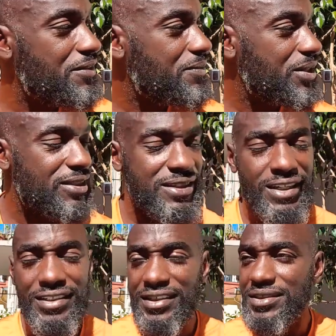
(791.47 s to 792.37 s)
didn't want to
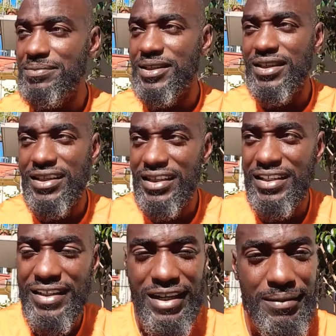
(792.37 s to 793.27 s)
say this, but
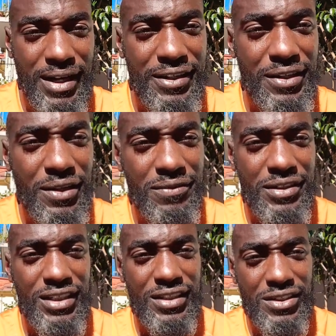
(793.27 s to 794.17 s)
yeah, I had a
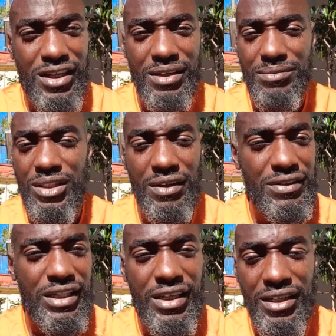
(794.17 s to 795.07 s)
girlfriend at the time,
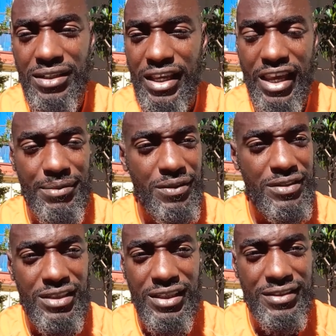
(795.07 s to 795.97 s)
lovely girl, came over
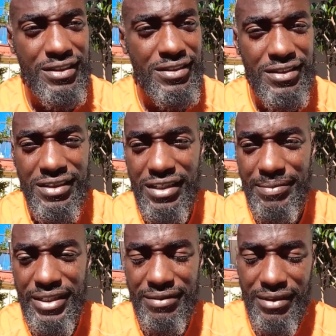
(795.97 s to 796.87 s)
to London to see
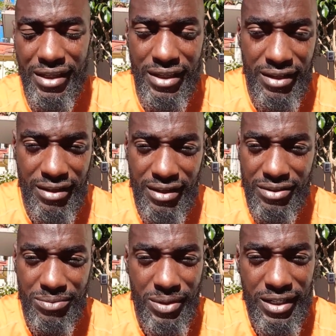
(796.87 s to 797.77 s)
me
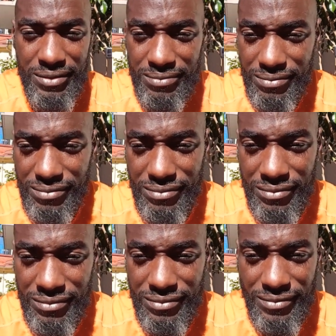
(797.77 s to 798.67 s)
as well.
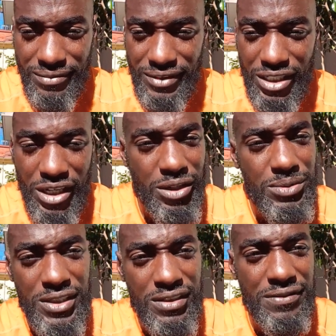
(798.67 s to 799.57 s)
I hope
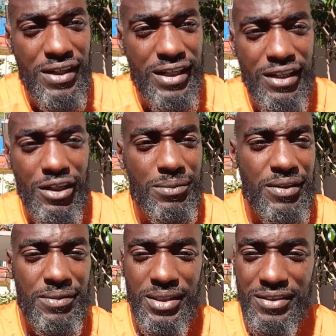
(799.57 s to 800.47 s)
she's fine. I hope
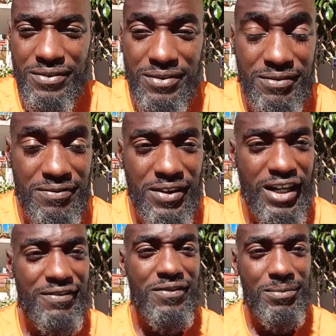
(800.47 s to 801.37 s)
everyone's
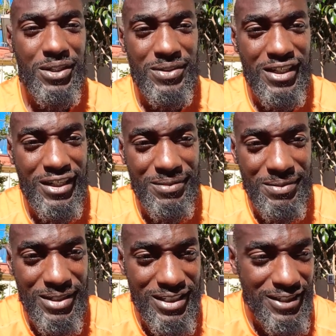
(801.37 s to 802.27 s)
fine from those
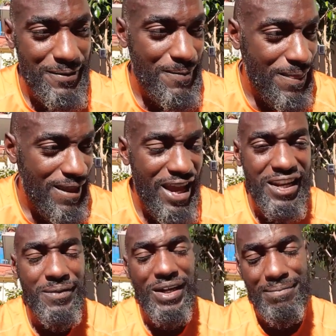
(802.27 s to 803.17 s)
times. But
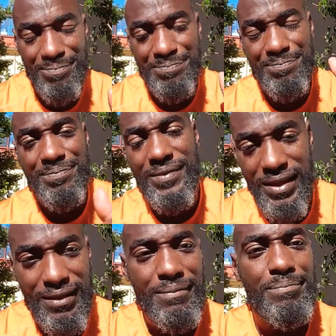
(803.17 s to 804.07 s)
anyway,
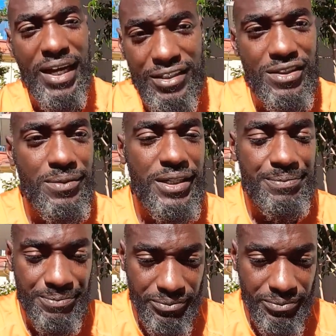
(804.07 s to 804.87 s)
back to it.